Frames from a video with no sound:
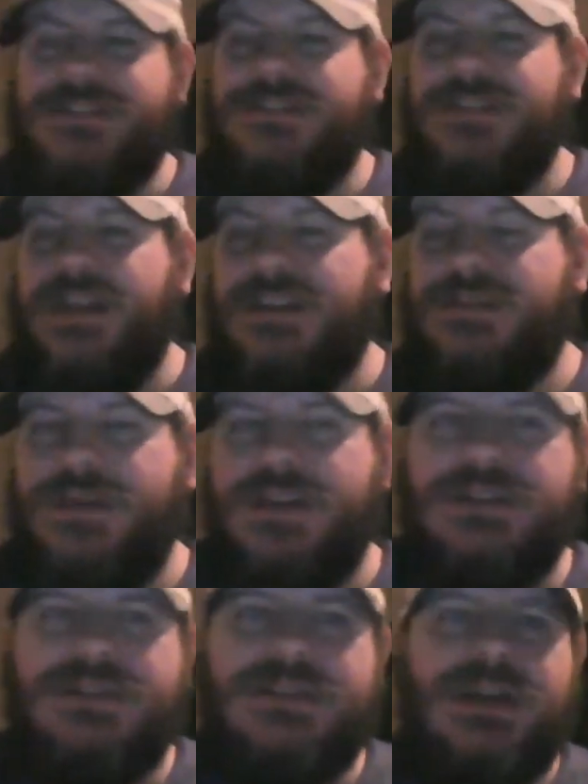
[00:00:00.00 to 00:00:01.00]
of sucks
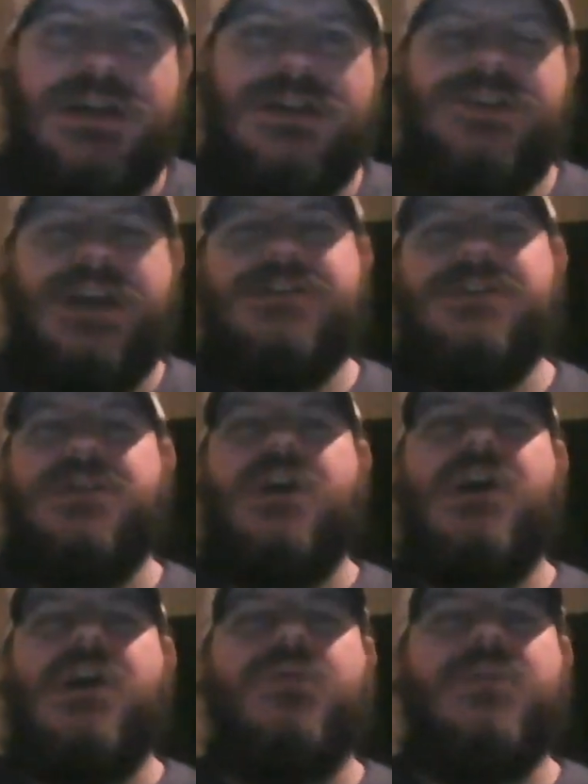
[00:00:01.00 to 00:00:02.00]
because chances
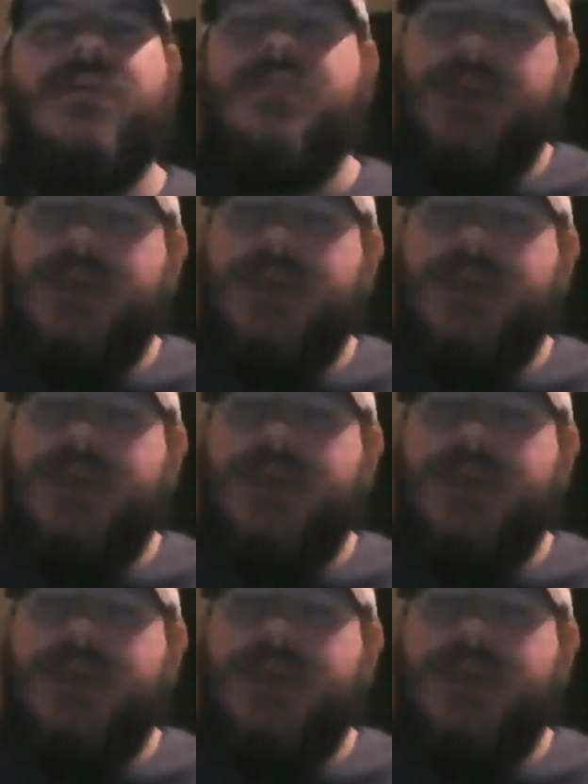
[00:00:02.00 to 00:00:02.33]
are I will never